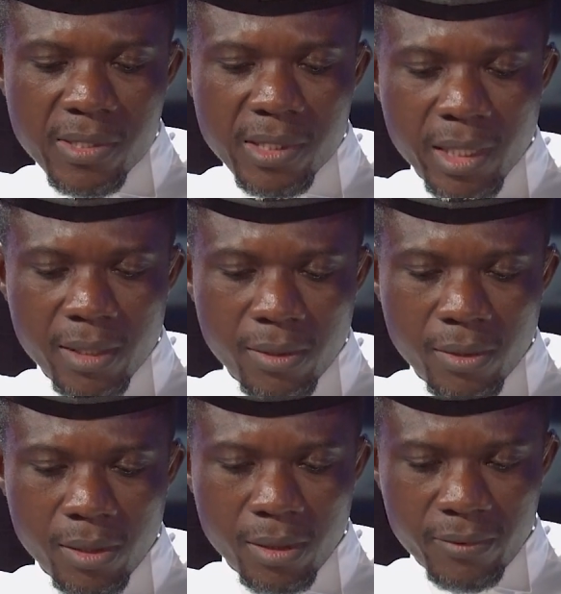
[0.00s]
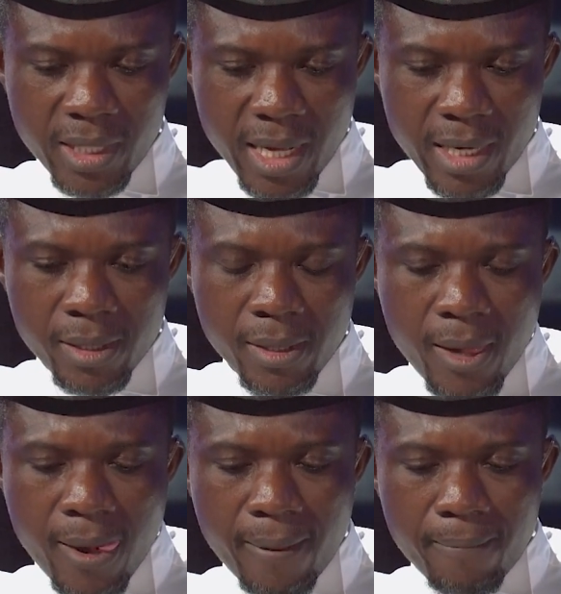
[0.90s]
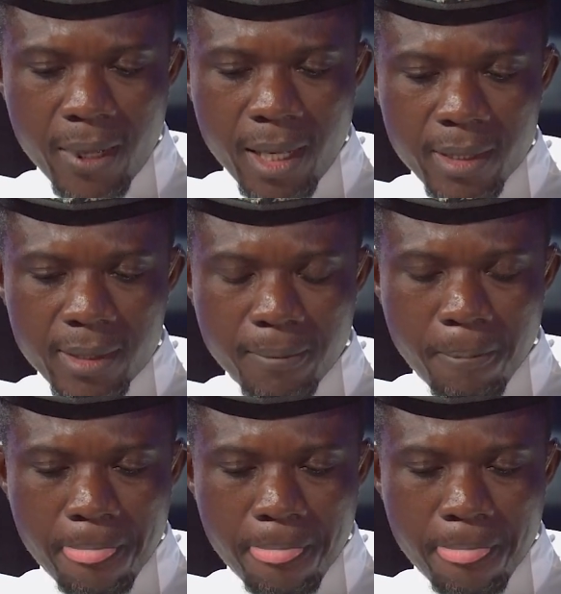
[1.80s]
said all of that, but